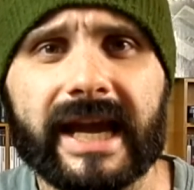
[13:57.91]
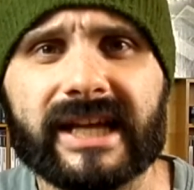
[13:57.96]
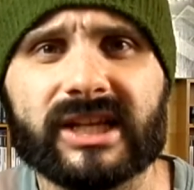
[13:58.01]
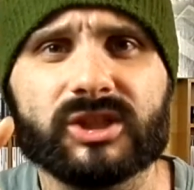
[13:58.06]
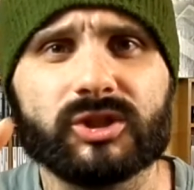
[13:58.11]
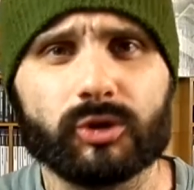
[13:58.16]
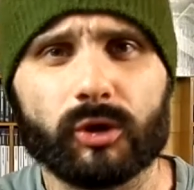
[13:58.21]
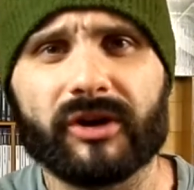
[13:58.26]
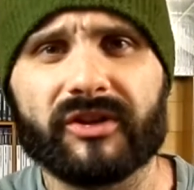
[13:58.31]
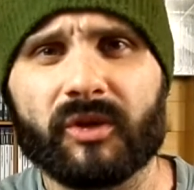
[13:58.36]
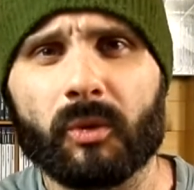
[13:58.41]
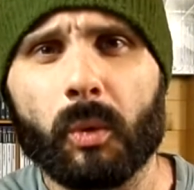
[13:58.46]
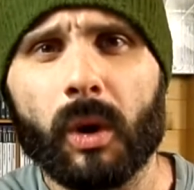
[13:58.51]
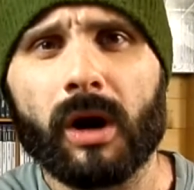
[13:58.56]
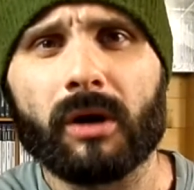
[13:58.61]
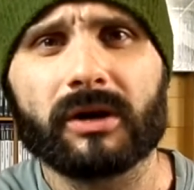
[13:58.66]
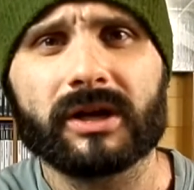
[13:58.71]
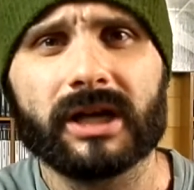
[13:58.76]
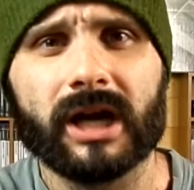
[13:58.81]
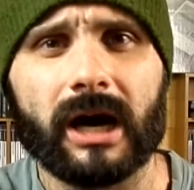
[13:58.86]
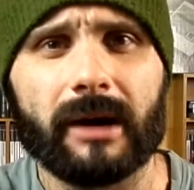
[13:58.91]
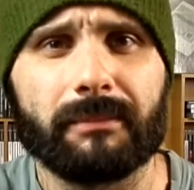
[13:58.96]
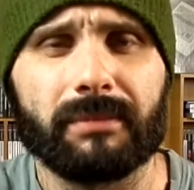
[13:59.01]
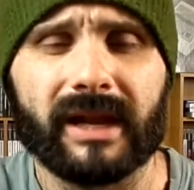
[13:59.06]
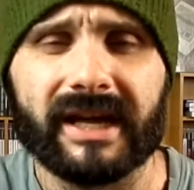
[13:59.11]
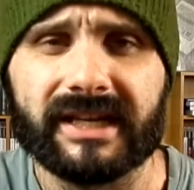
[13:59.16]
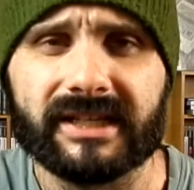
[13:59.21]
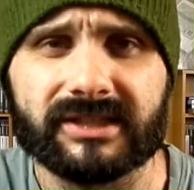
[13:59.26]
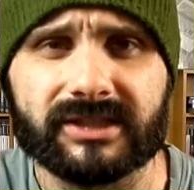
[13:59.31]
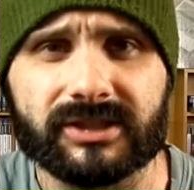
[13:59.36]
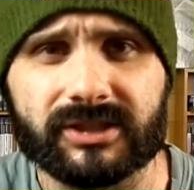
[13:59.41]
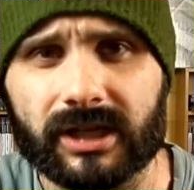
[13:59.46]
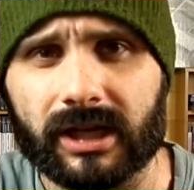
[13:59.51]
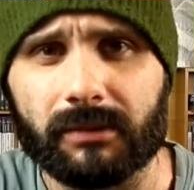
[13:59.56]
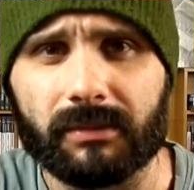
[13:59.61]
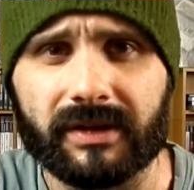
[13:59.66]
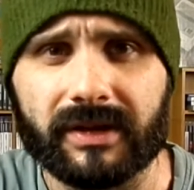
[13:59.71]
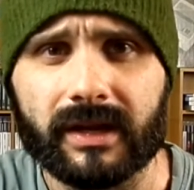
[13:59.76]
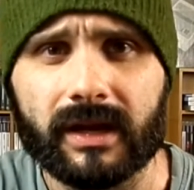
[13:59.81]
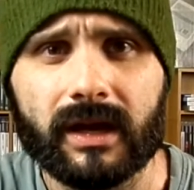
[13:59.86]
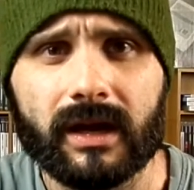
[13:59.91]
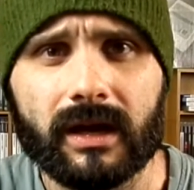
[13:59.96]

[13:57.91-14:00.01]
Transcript: Enjoy the World Cup, ladies and gentlemen.